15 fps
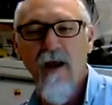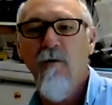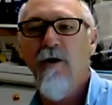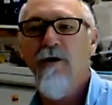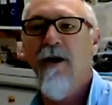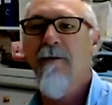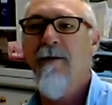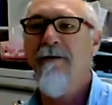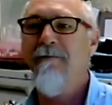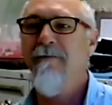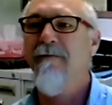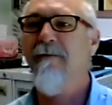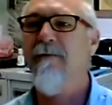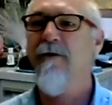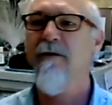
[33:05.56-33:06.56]
Well, gentlemen,
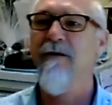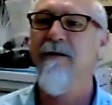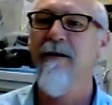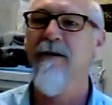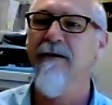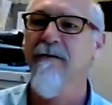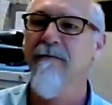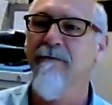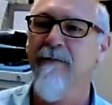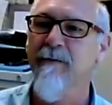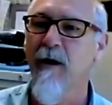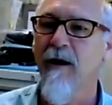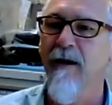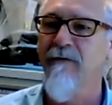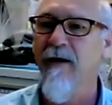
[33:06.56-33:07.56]
good to see some
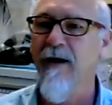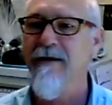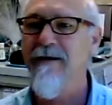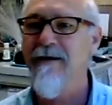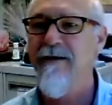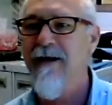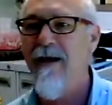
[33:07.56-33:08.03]
smiling faces.